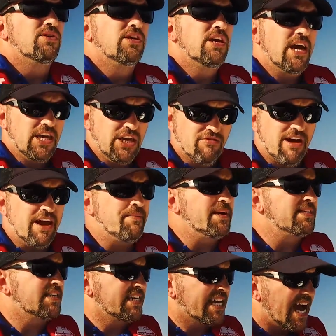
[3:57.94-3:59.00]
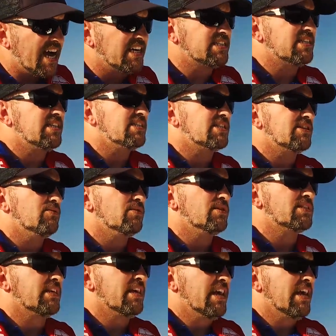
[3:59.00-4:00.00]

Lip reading: do, you're aiming to cast these lures